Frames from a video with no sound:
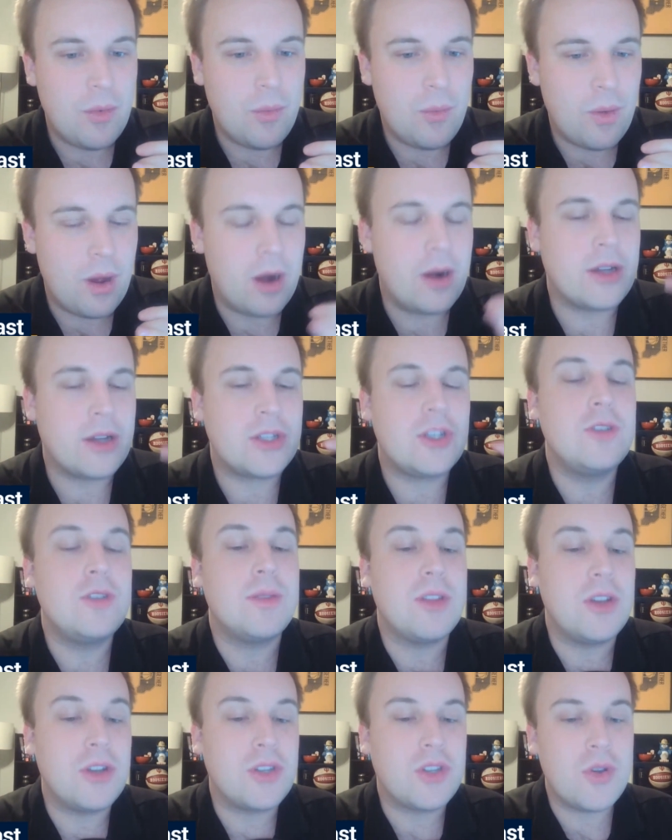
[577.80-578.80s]
They're
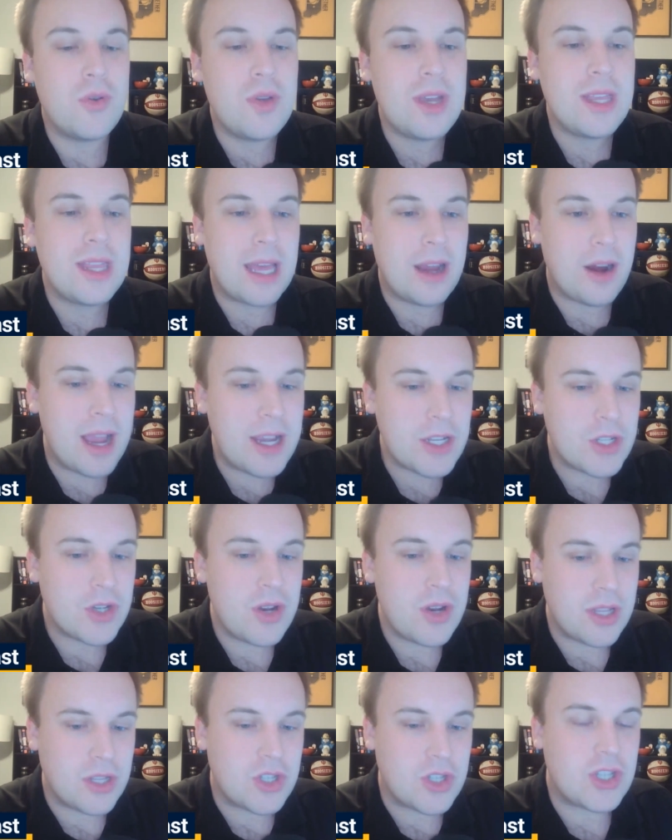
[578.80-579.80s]

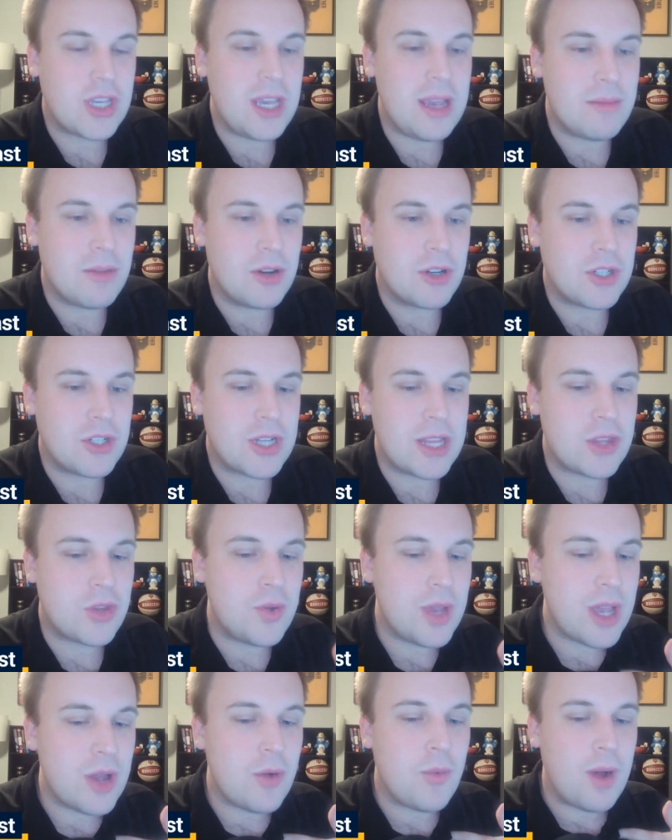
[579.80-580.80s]
executing the scheme. They're just not
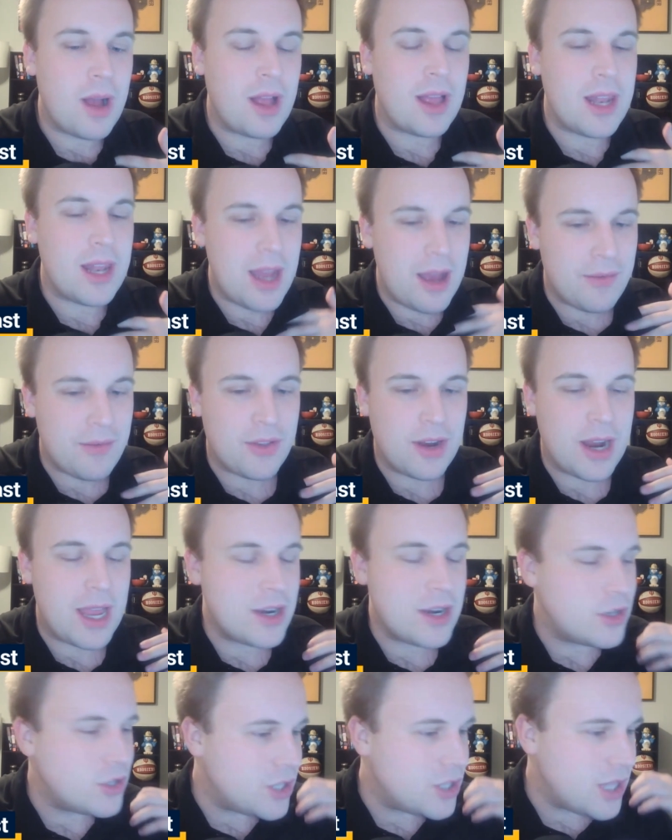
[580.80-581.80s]
doing it well enough. Their
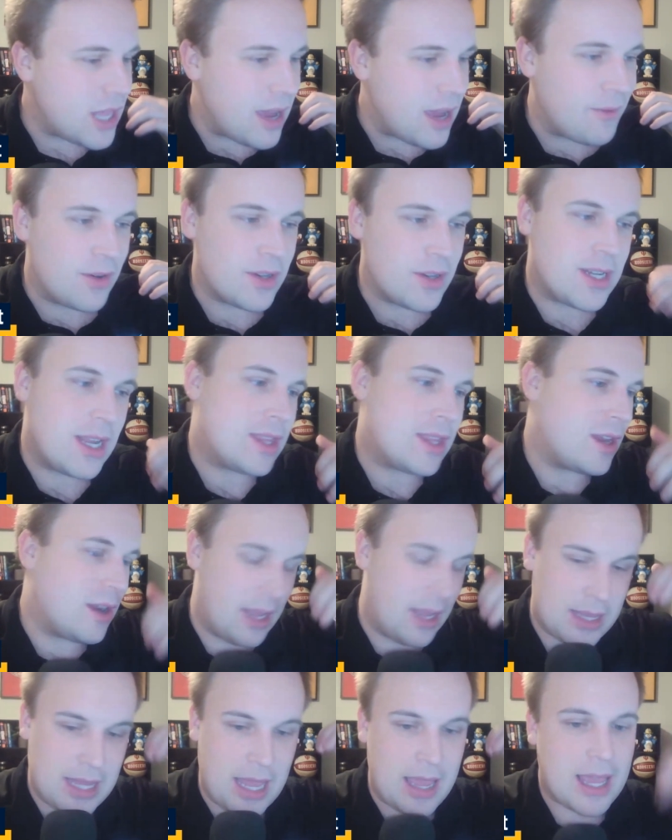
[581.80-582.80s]
energy, the effort's not there.
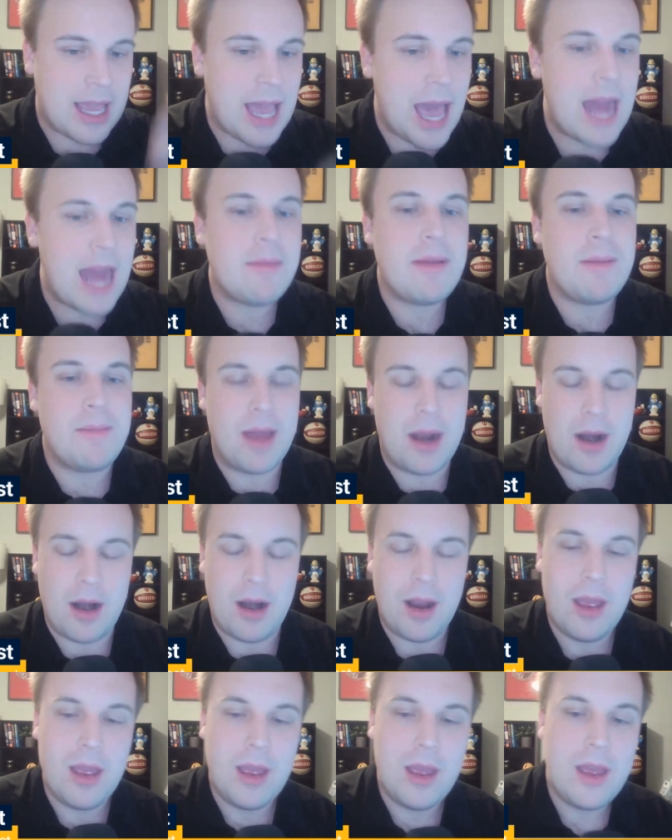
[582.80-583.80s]
Like, they got to be better
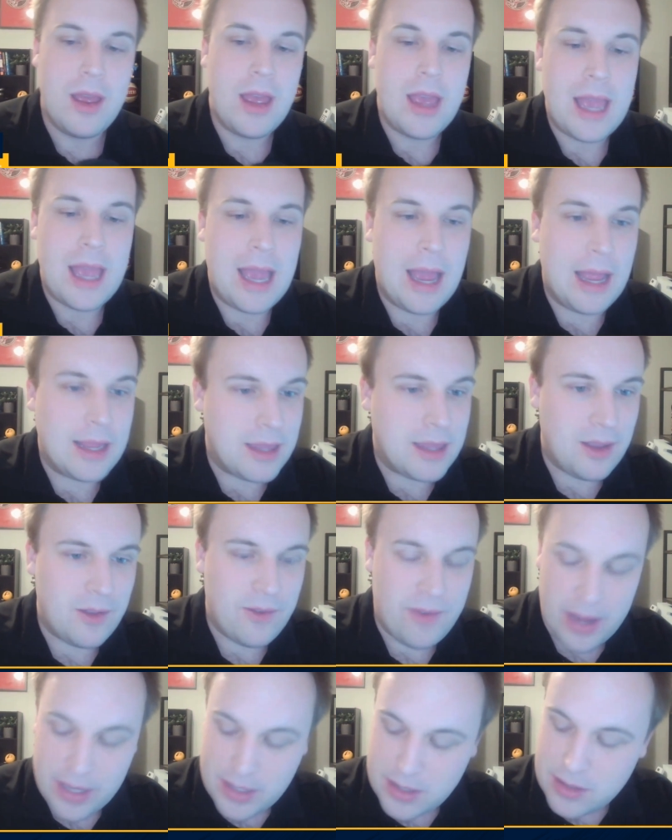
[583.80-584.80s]
at
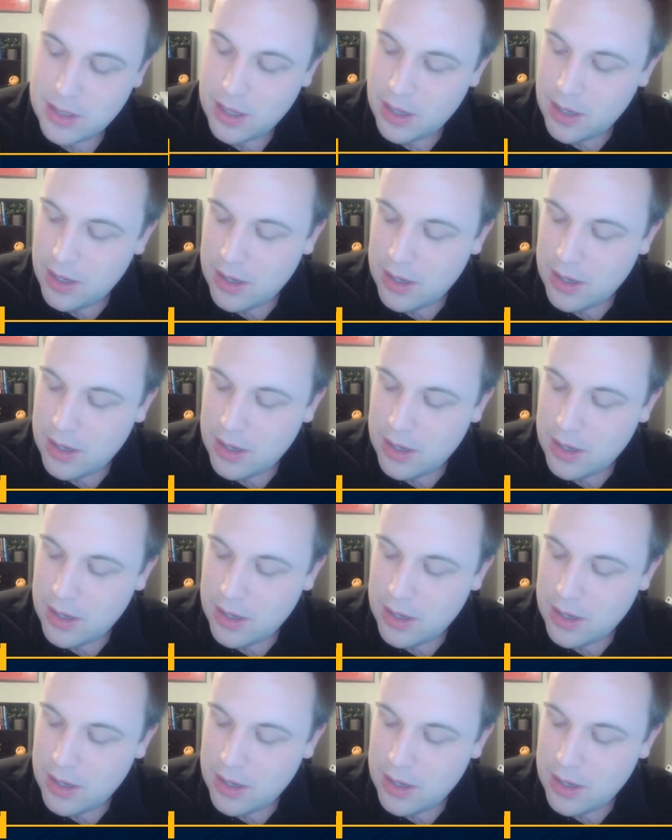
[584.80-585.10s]
defense.